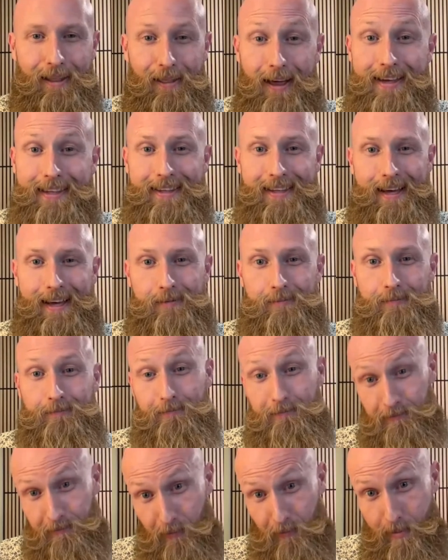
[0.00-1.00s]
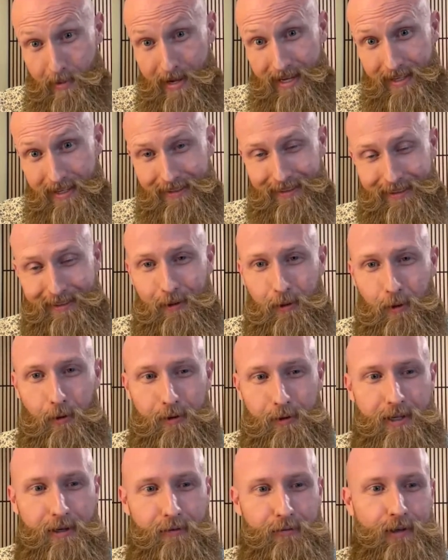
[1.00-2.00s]
I like that. For me, it's a little
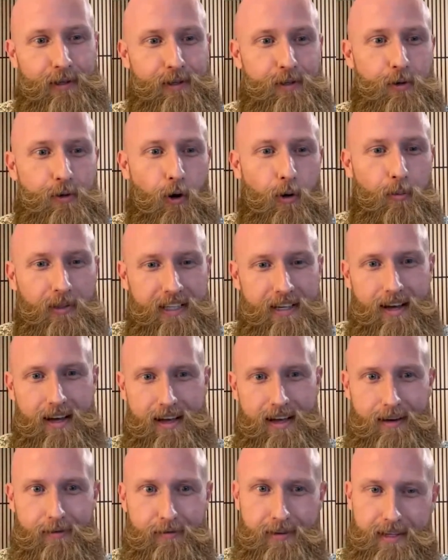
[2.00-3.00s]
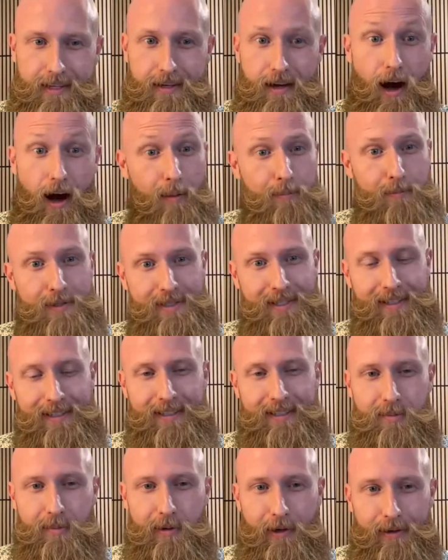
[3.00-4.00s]
different. Normally, I have the opposite
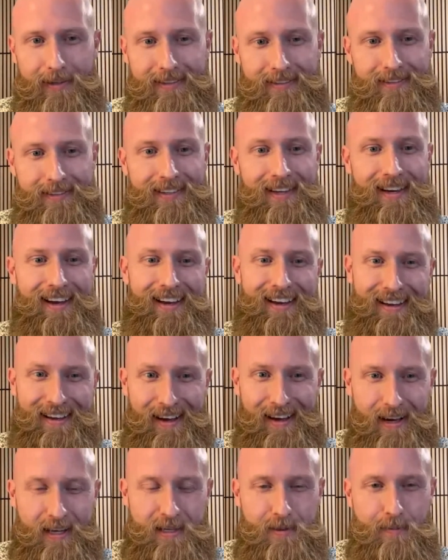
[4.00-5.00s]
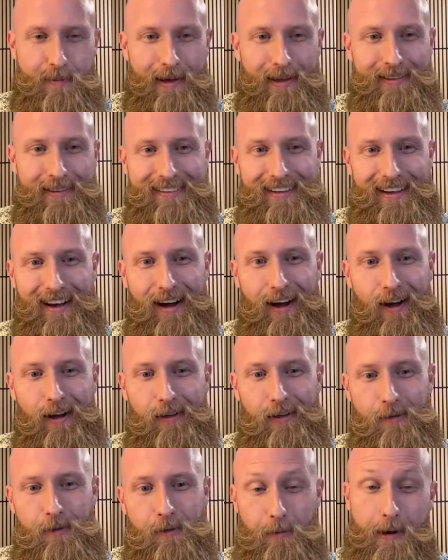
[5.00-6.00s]
experience. I spent
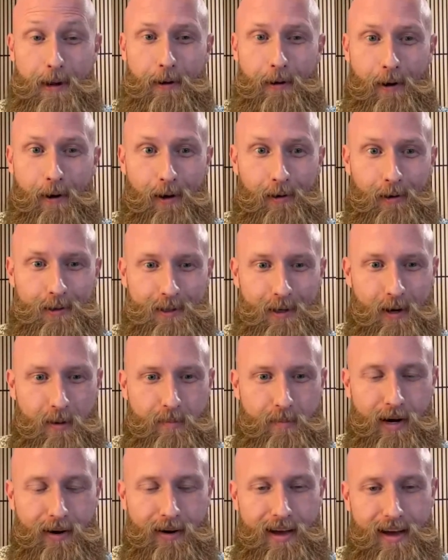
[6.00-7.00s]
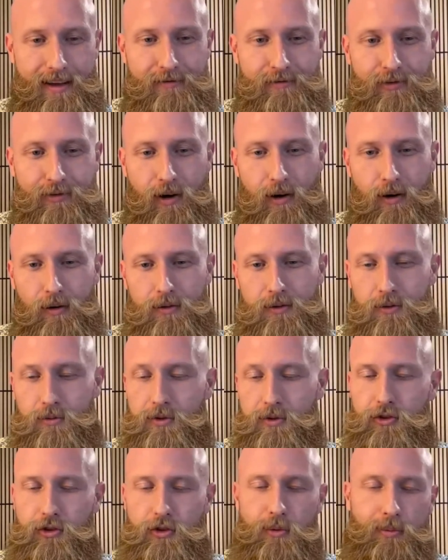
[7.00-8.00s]
$300 on a pair of headphones,
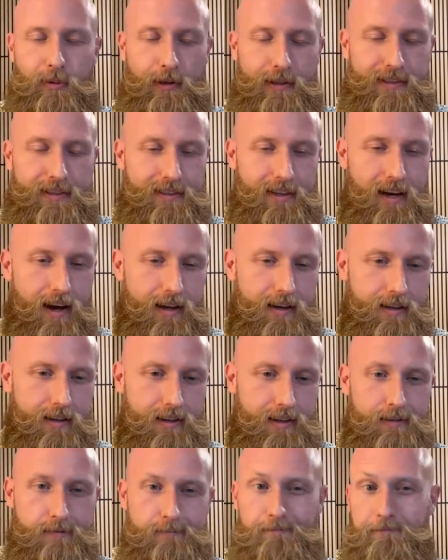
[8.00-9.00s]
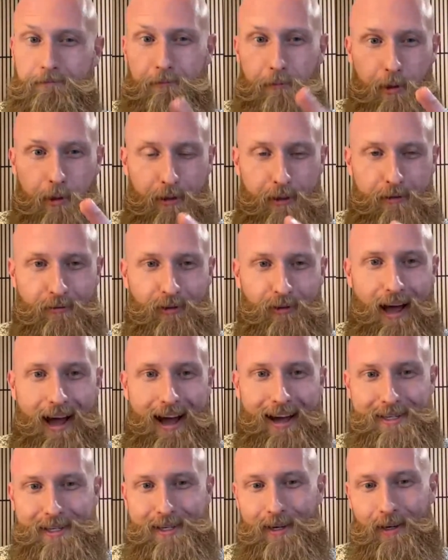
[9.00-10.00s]
was super excited, really
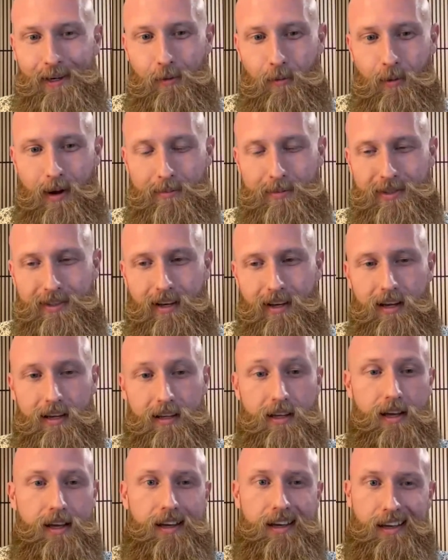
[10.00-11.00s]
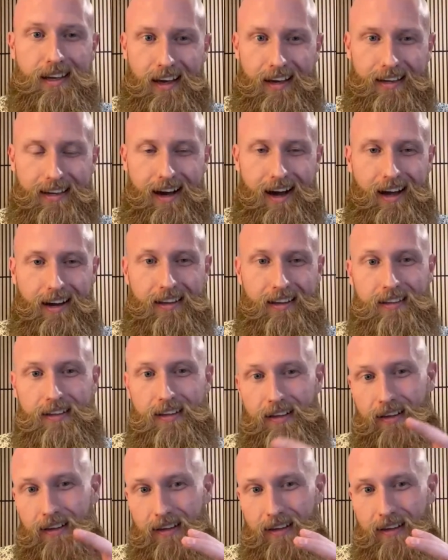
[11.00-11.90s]
flashy on the website. I got it.